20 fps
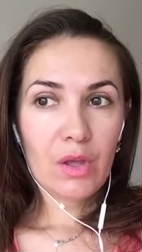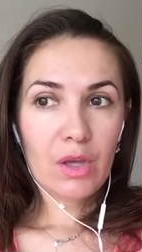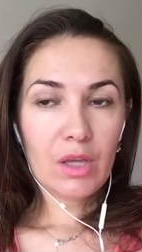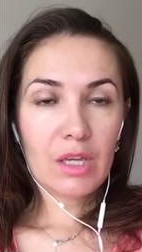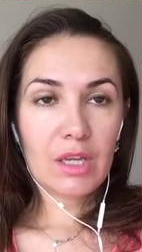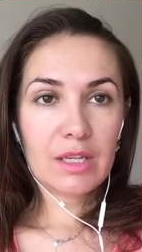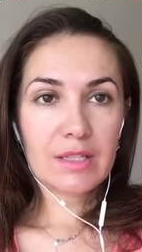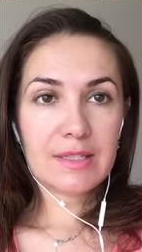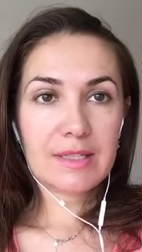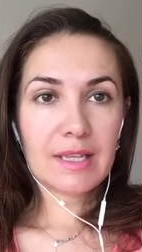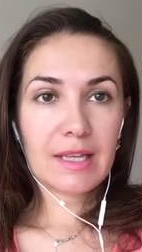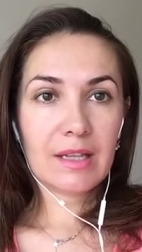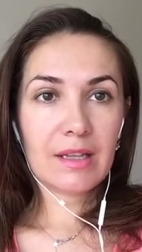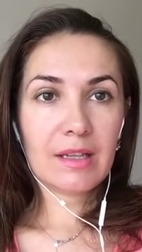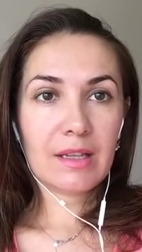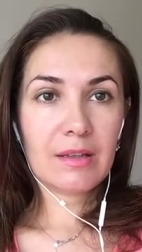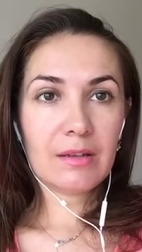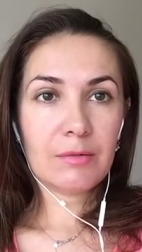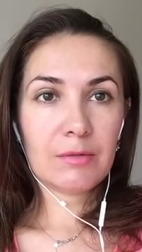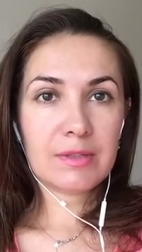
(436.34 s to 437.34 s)

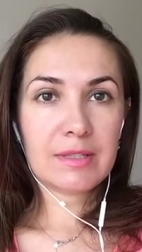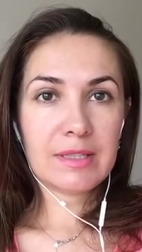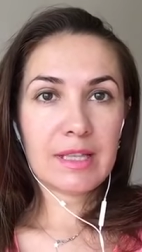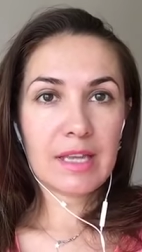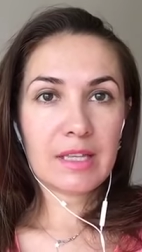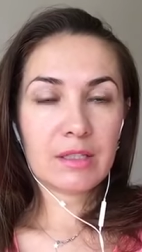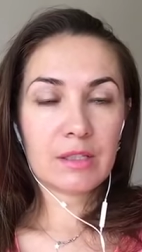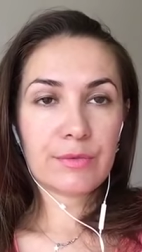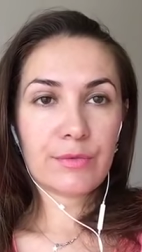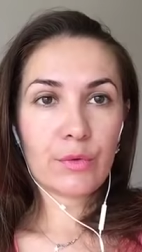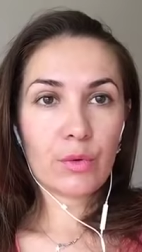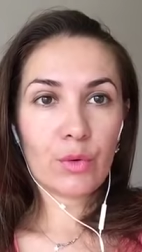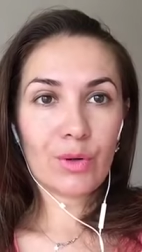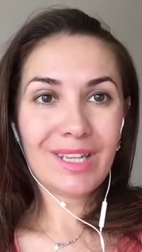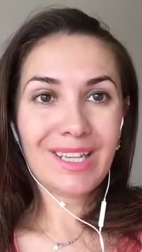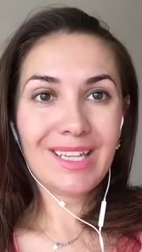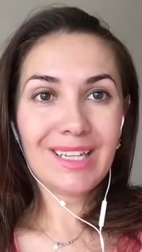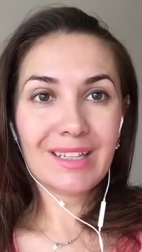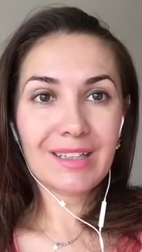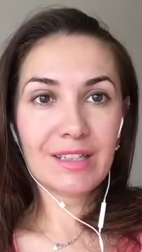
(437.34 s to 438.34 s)
ESL stands for
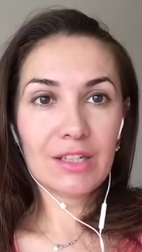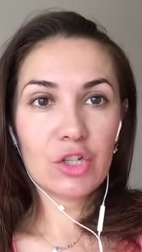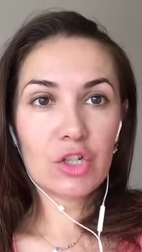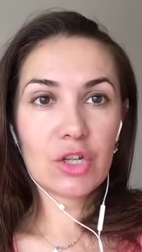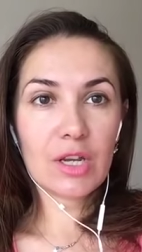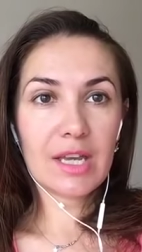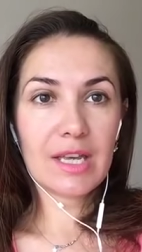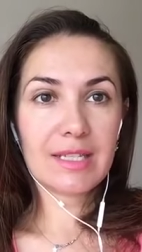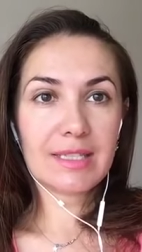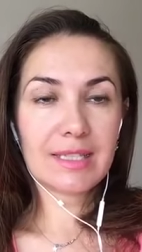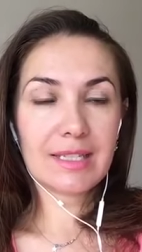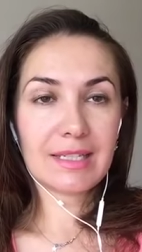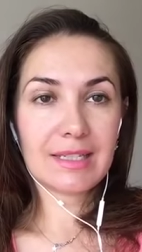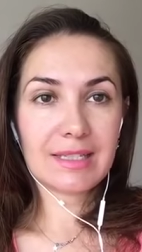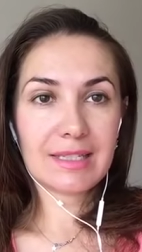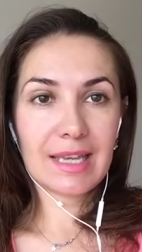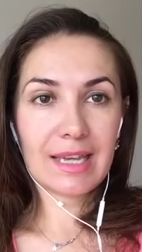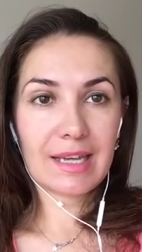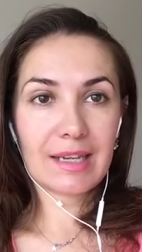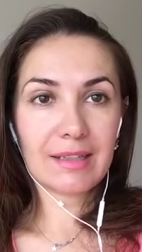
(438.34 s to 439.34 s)
English as a
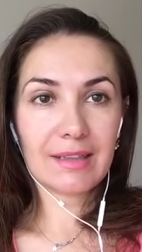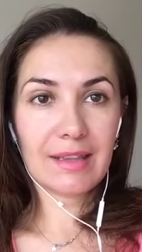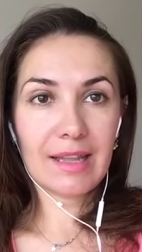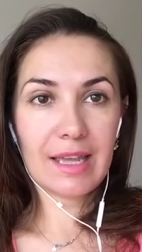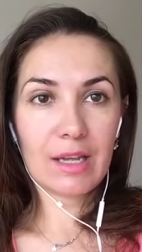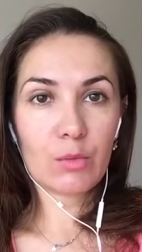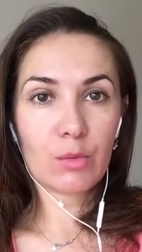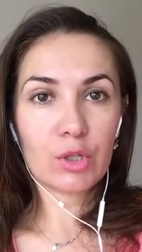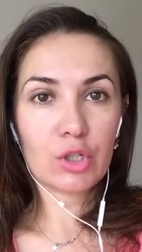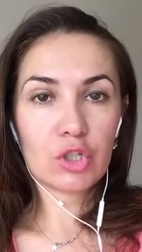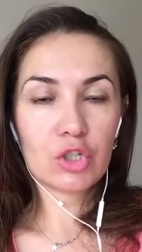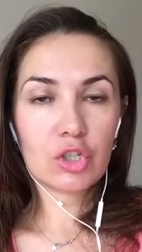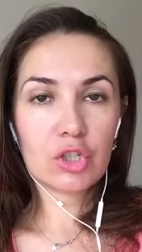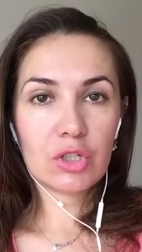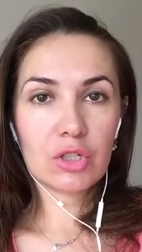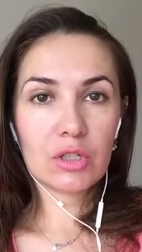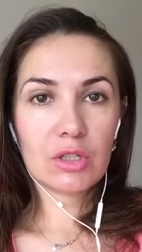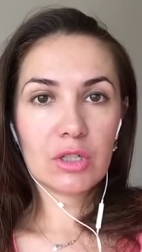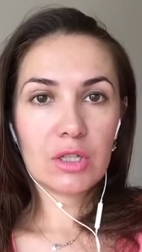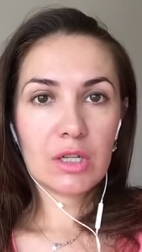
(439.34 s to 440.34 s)
Second Language.
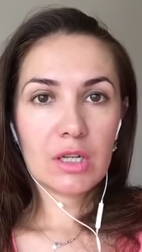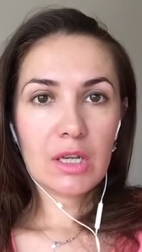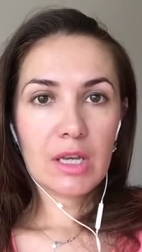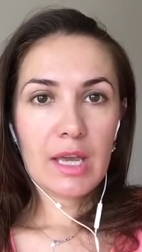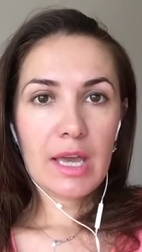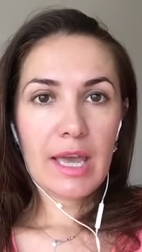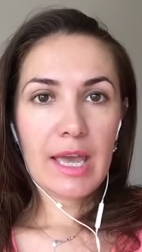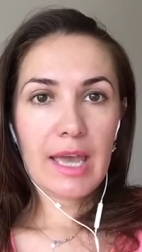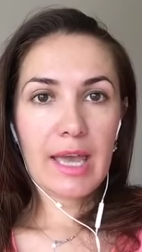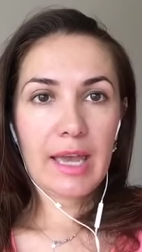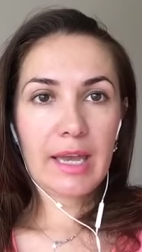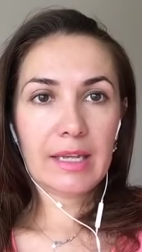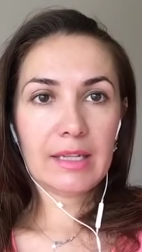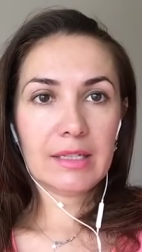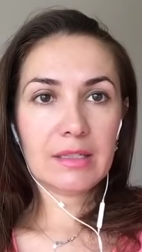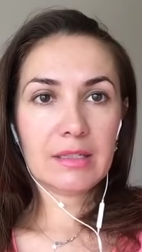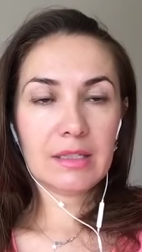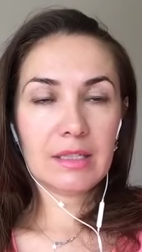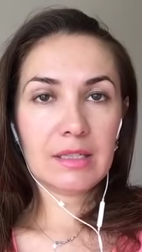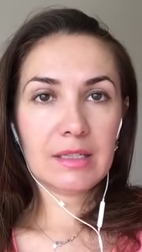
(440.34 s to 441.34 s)

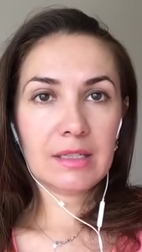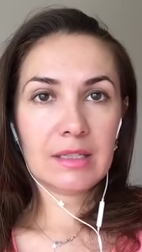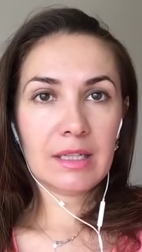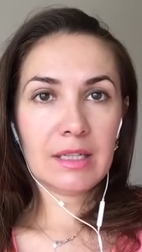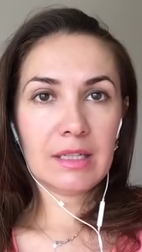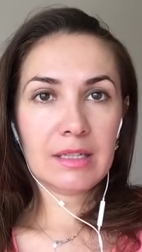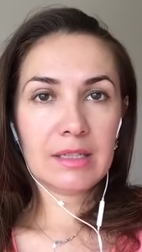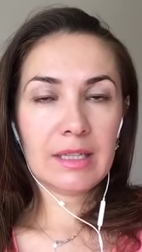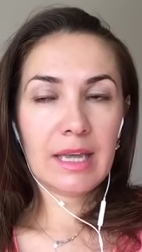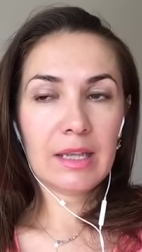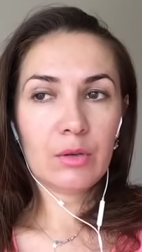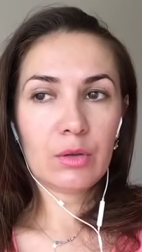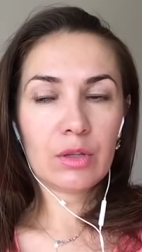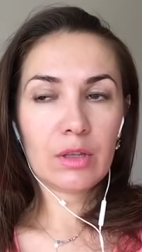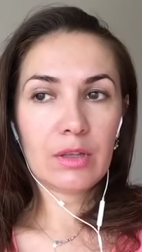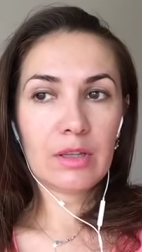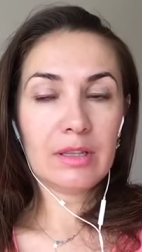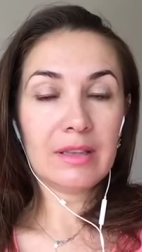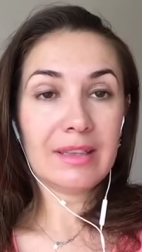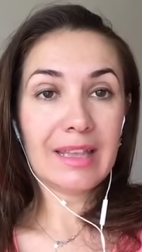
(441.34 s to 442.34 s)
And in
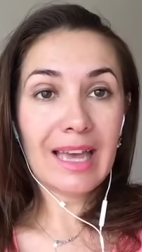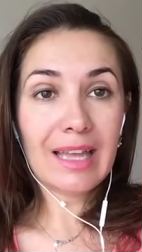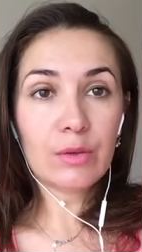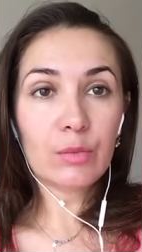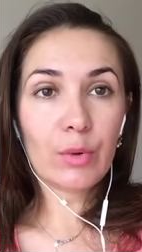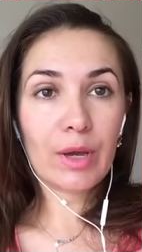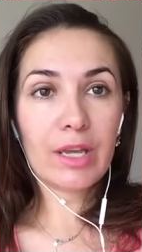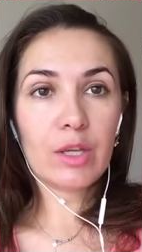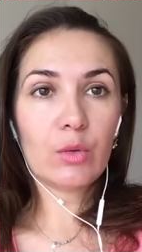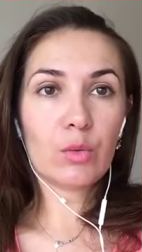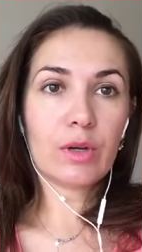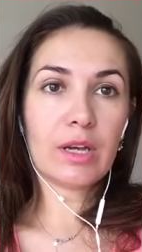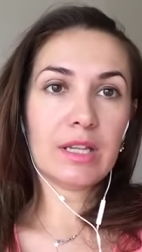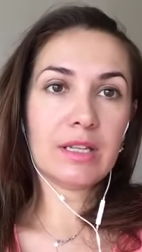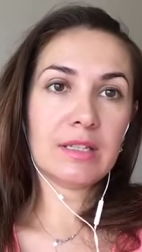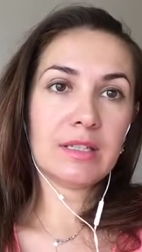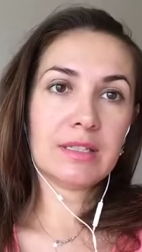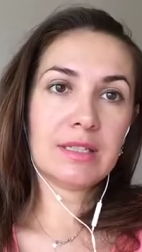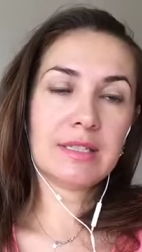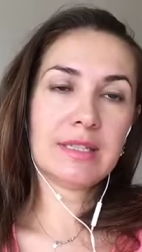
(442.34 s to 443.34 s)
that way, you
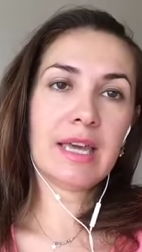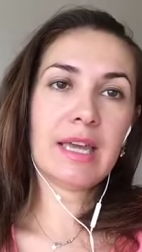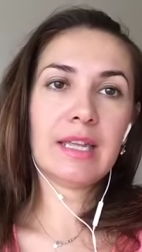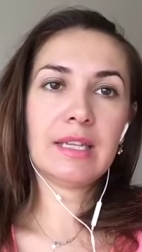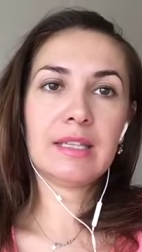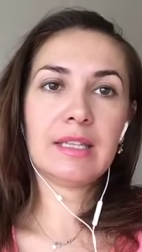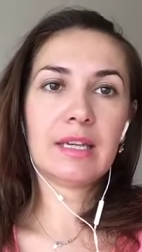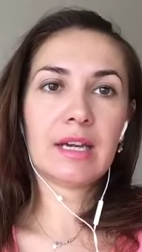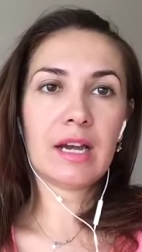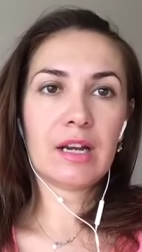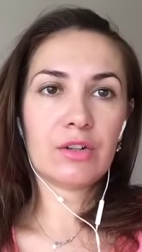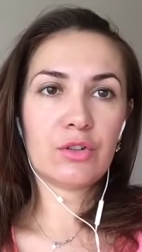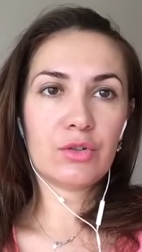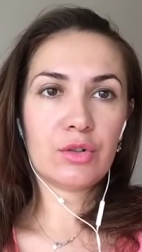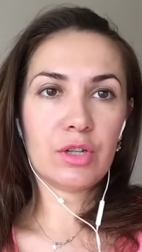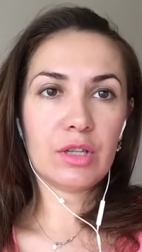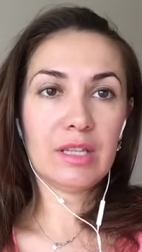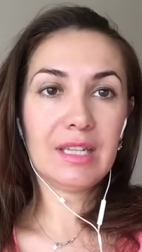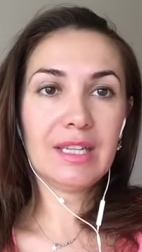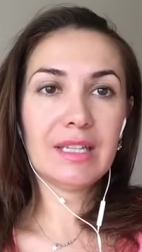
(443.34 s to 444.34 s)
can stay in the
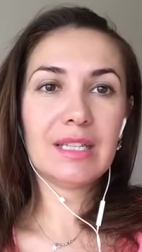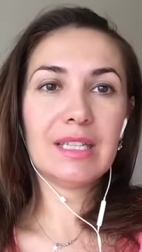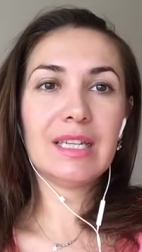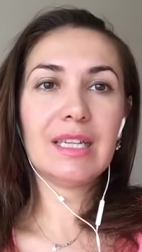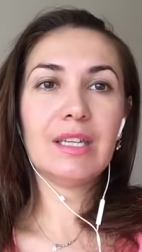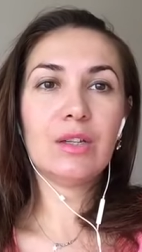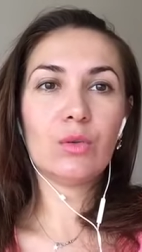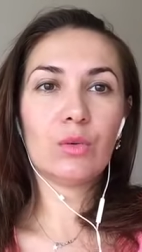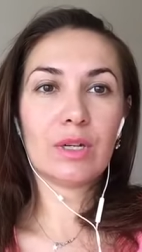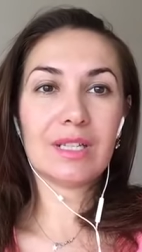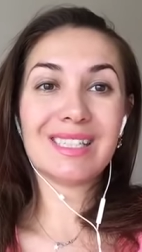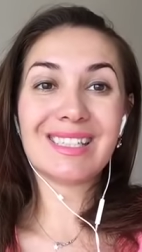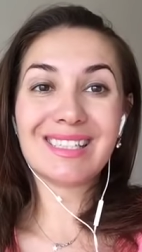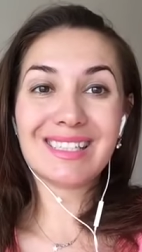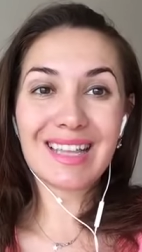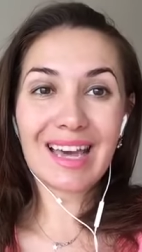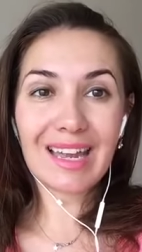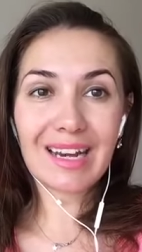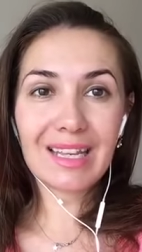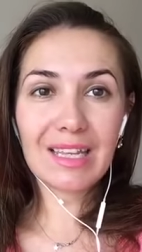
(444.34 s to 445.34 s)
country legally, you can
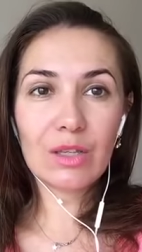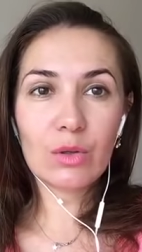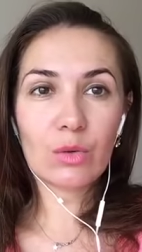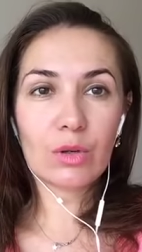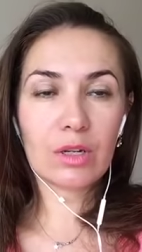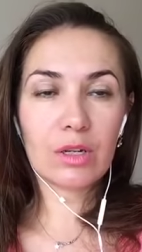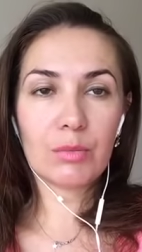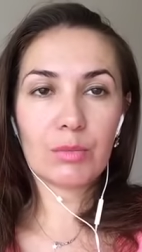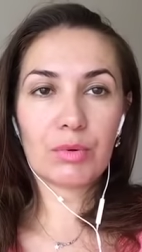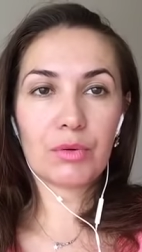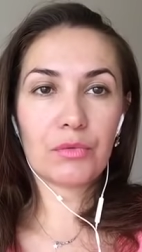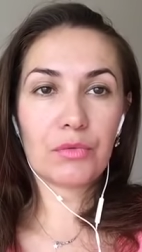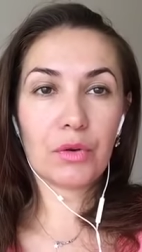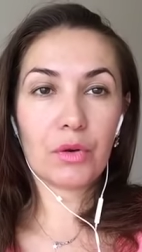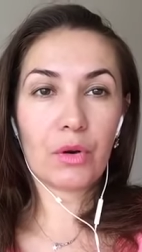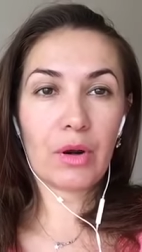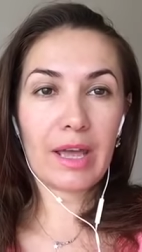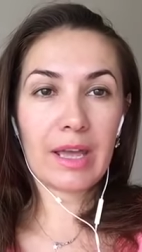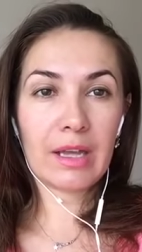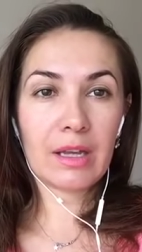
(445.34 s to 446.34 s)
study, you can improve
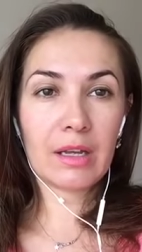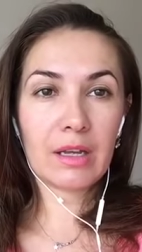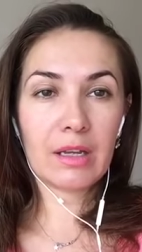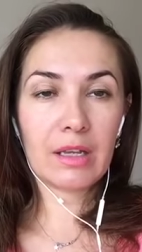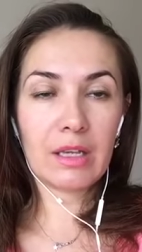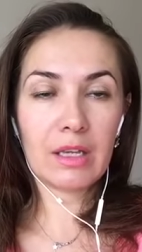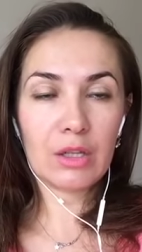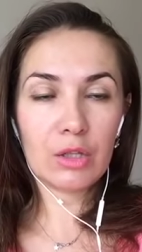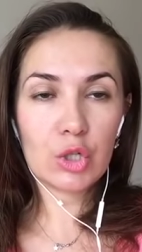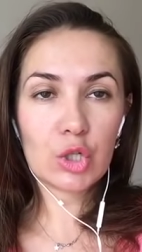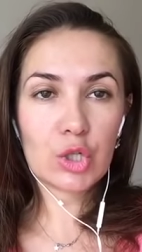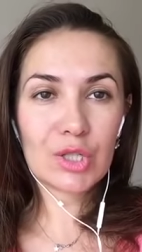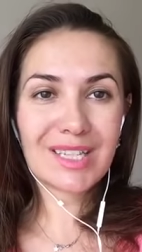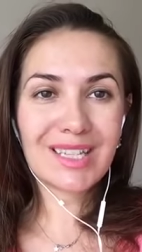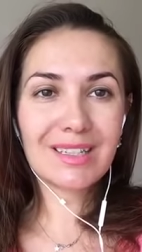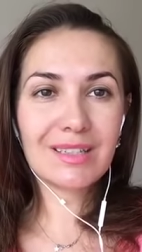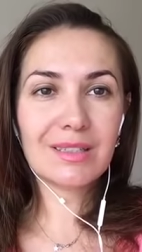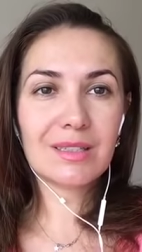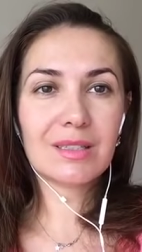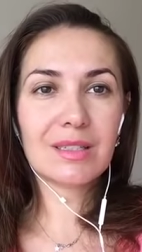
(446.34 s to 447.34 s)
your English
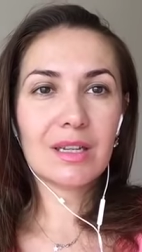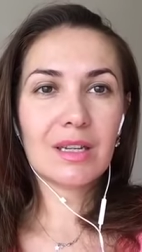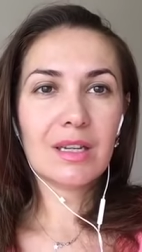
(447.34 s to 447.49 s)
skills,